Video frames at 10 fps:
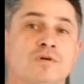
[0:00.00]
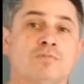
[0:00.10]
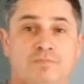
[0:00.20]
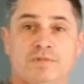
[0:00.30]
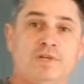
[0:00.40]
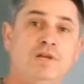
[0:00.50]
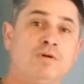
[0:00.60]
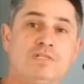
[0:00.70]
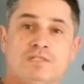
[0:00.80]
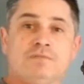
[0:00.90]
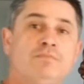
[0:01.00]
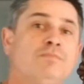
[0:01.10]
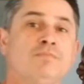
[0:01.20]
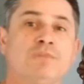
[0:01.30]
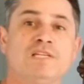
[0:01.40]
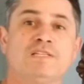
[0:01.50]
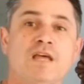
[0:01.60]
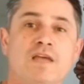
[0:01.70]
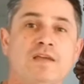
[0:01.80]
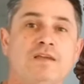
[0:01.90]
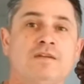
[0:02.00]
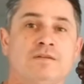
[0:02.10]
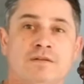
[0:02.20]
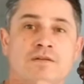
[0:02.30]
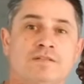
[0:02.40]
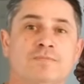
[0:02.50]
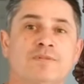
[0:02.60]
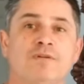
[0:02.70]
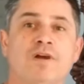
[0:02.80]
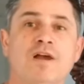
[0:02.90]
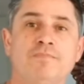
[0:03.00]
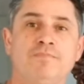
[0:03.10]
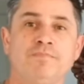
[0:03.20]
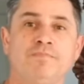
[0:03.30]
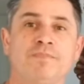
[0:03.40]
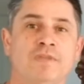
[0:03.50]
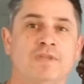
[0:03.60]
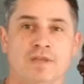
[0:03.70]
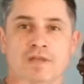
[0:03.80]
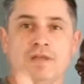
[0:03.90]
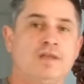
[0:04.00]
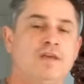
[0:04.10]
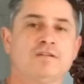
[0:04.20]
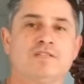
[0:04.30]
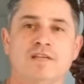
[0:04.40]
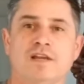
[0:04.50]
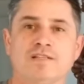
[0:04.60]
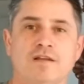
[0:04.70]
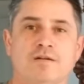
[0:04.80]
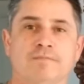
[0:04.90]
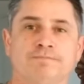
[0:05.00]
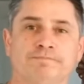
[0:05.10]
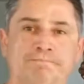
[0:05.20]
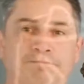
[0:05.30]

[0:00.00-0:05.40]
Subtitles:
So anyways, Please like, subscribe, and I'll see you guys later.